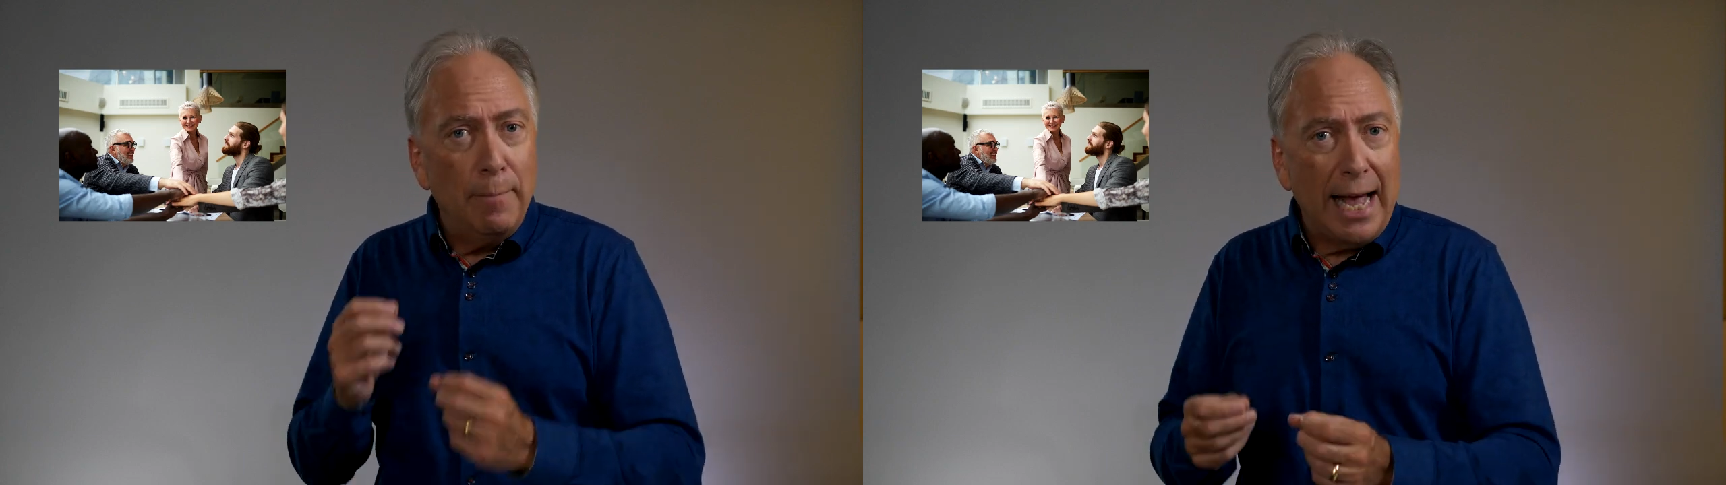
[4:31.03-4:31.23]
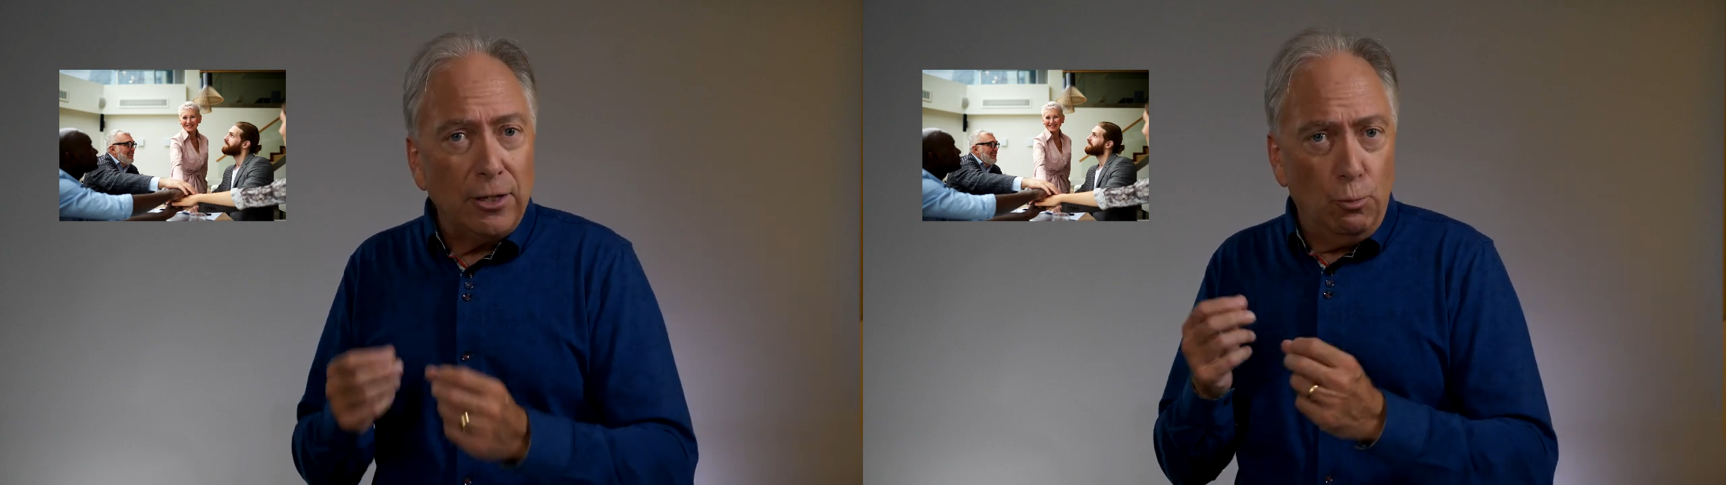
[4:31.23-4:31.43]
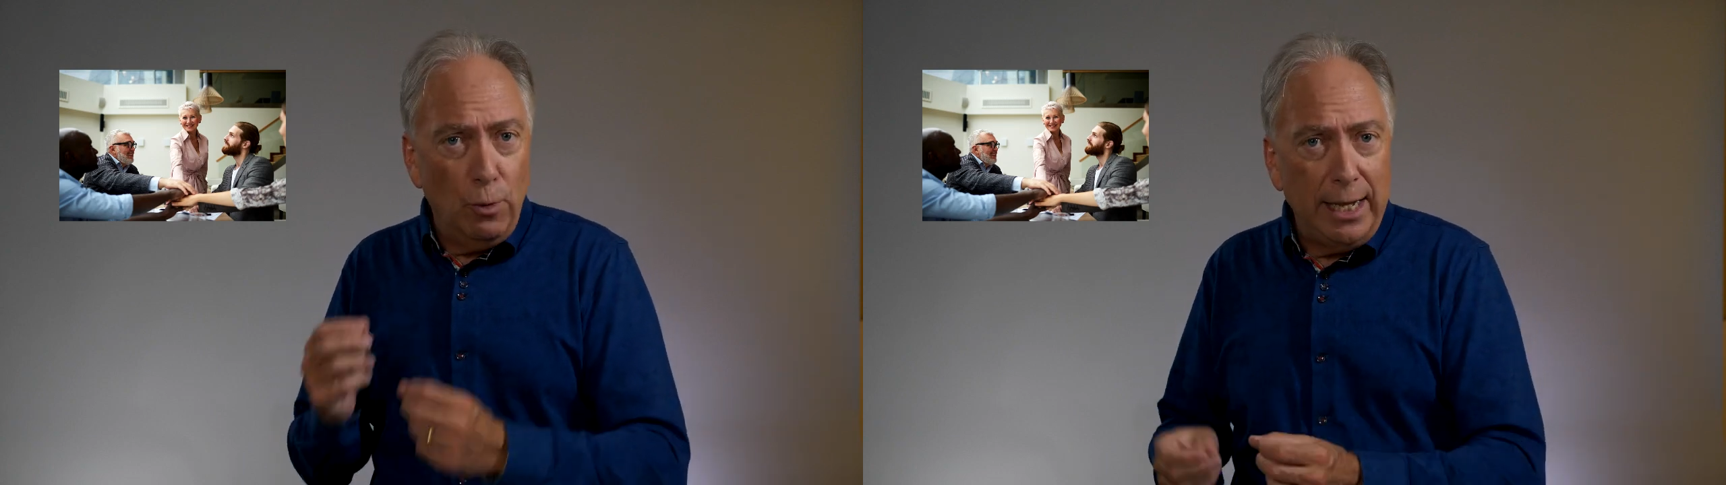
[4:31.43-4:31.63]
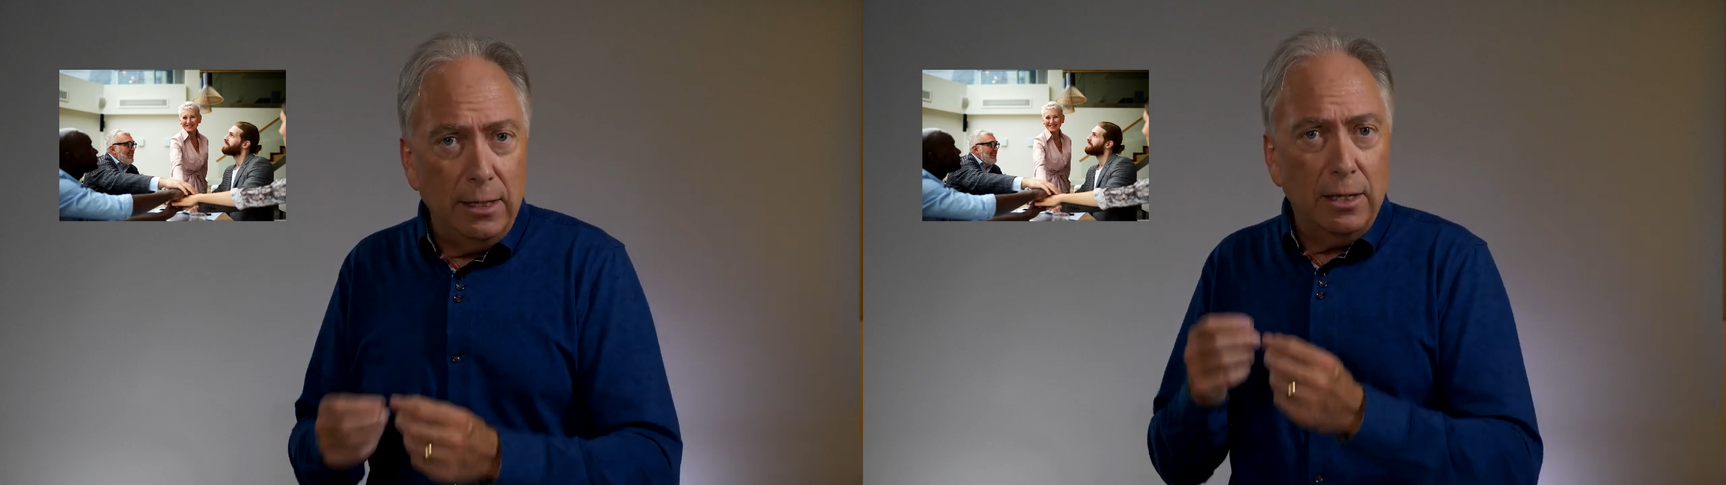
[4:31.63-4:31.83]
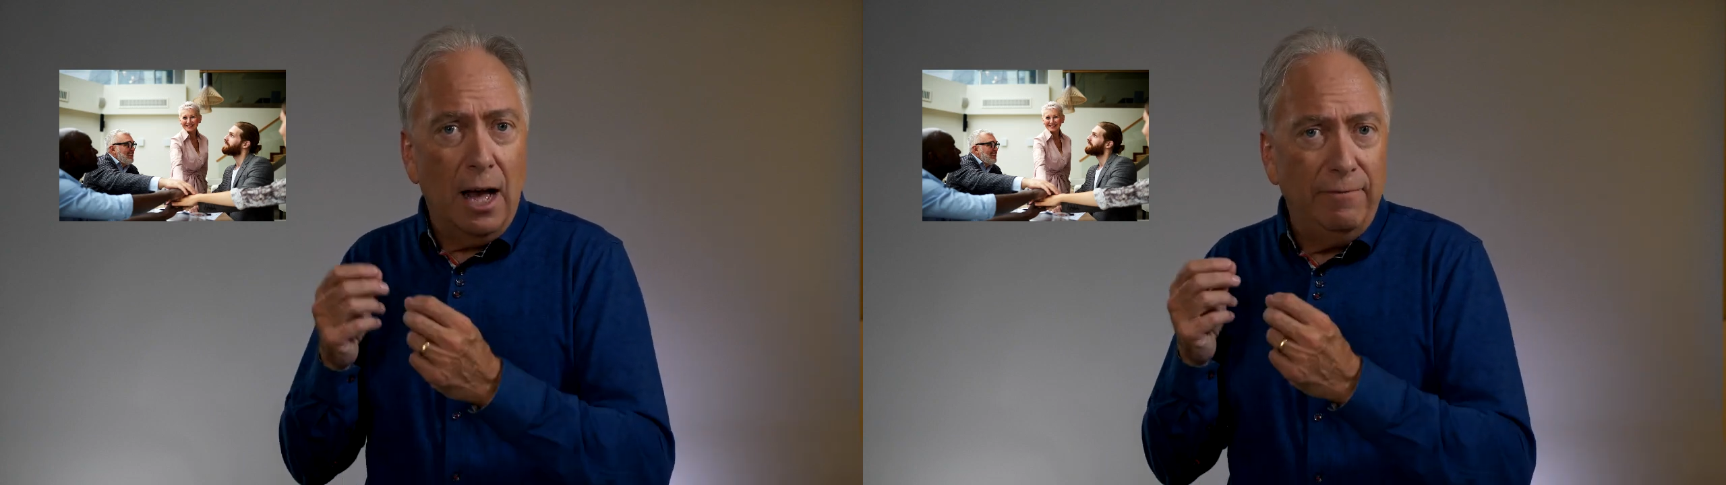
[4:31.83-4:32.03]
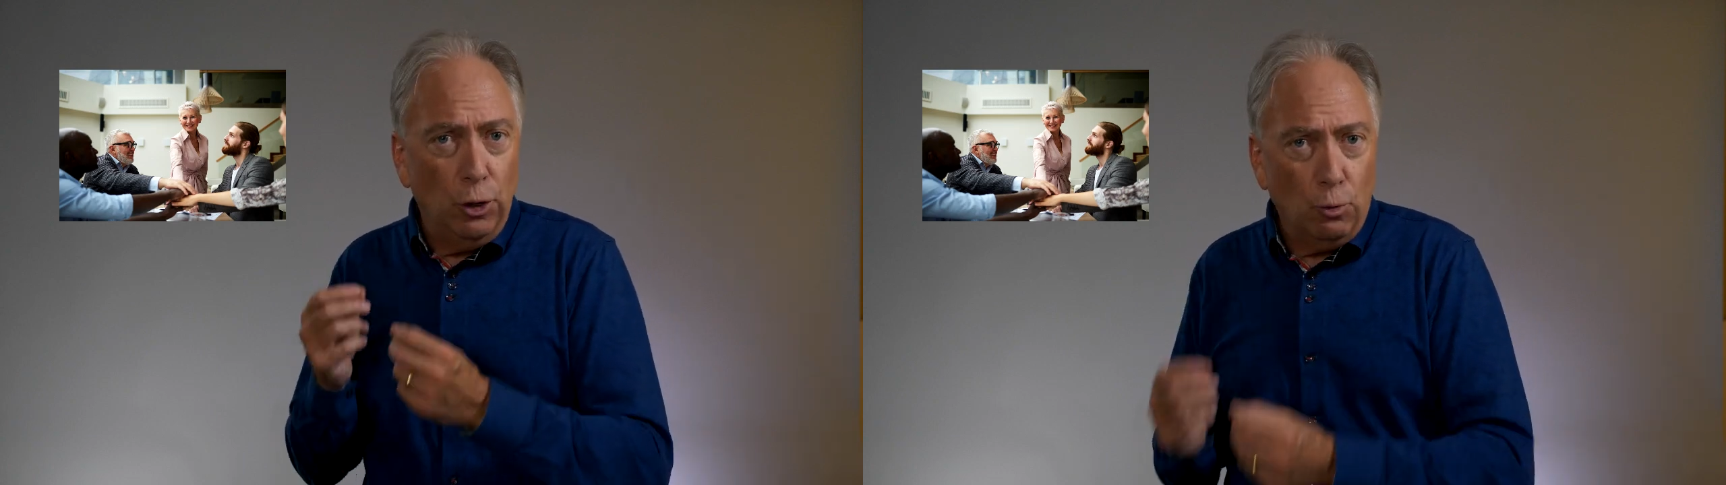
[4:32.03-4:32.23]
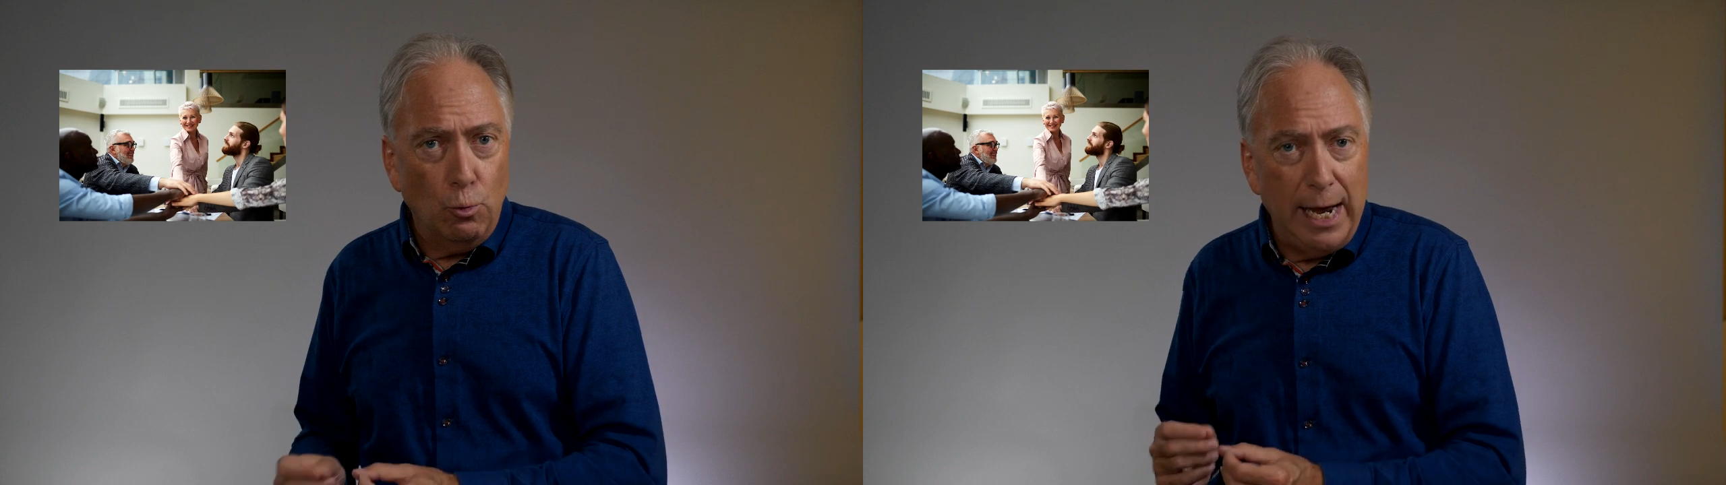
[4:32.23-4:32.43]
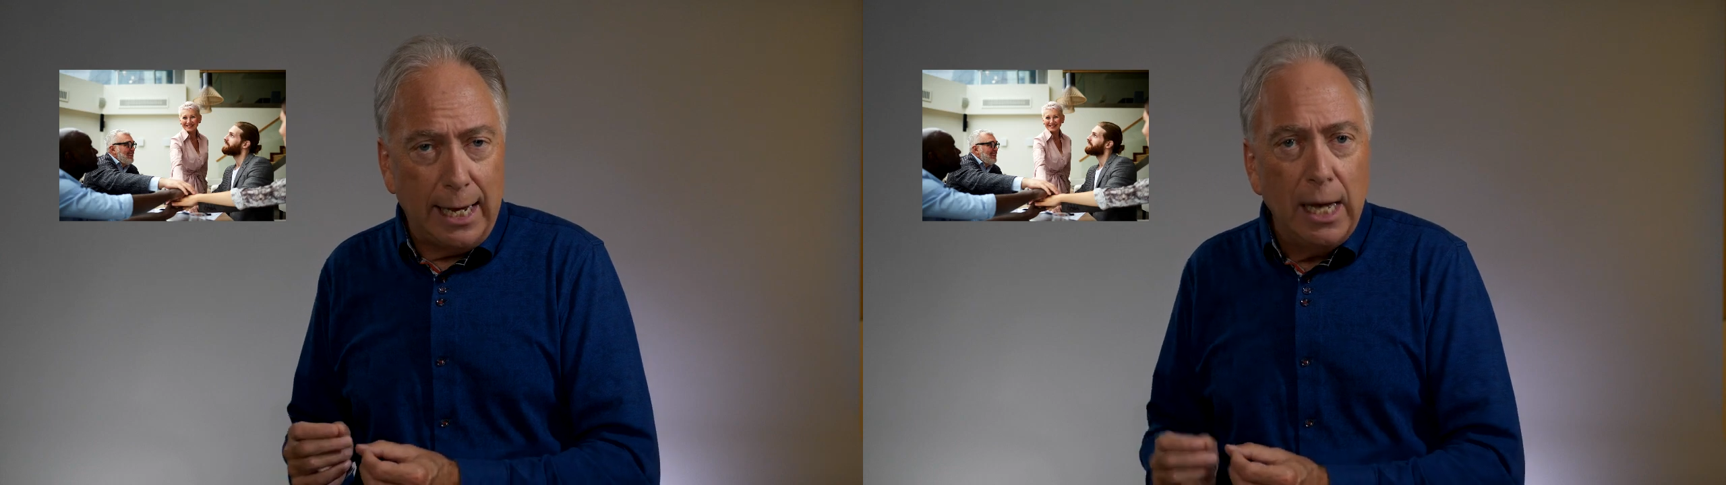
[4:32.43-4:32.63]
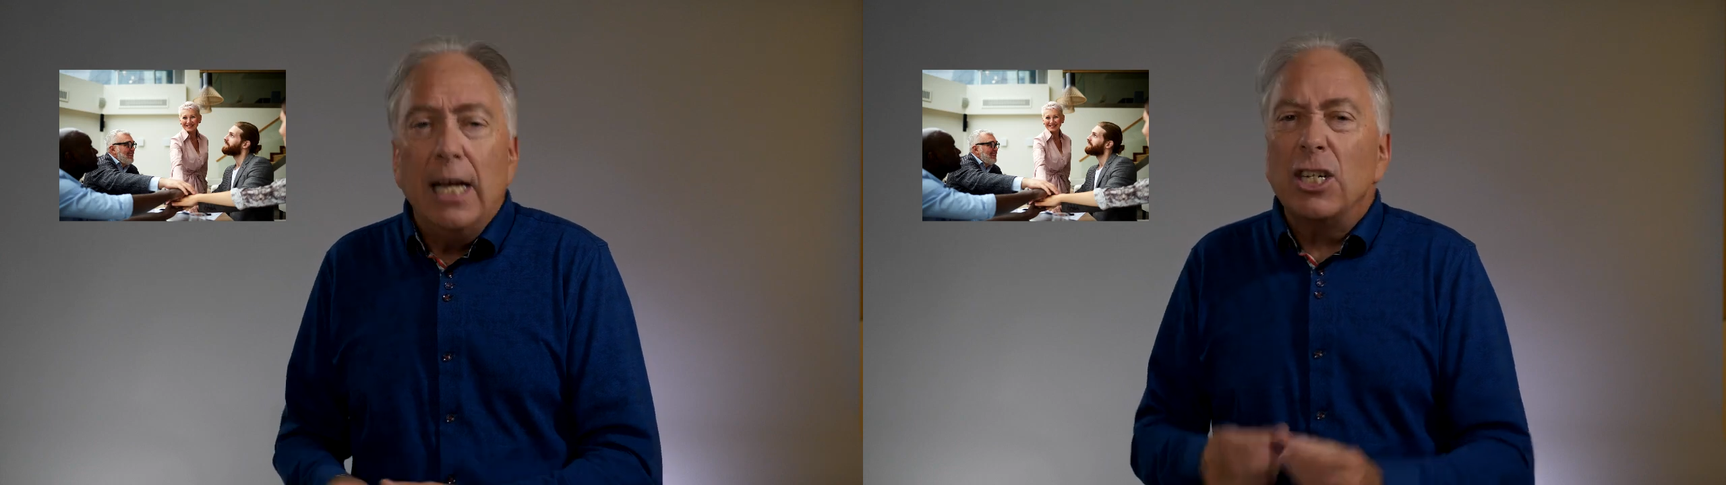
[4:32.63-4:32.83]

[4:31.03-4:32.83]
best wins of your week.